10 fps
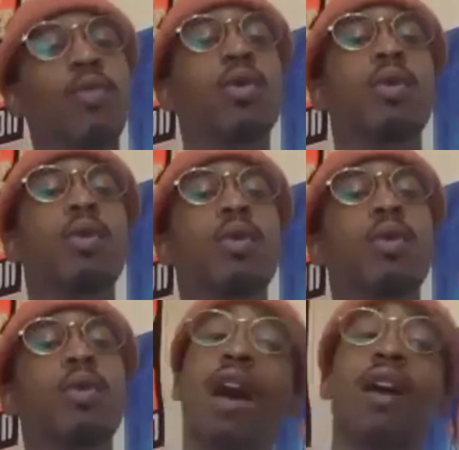then we put it
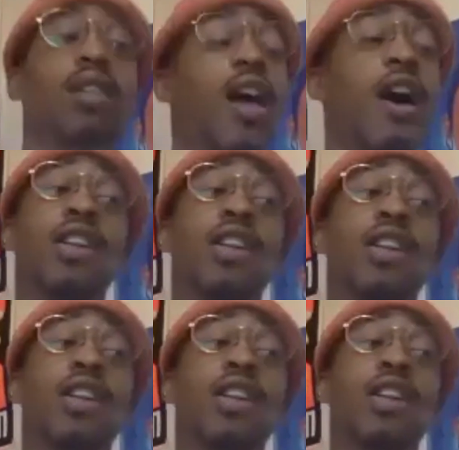on SoundCloud, and that
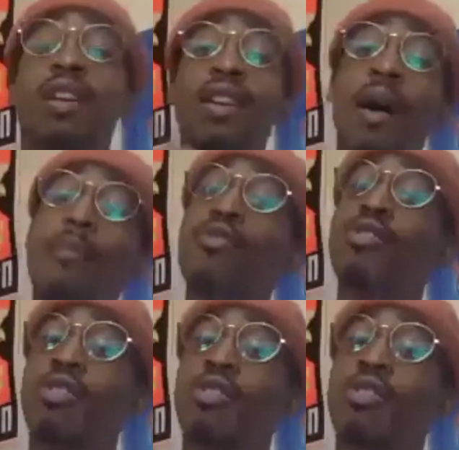shit did numbers
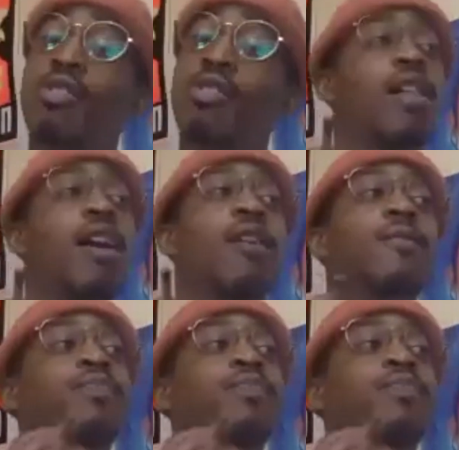on SoundCloud.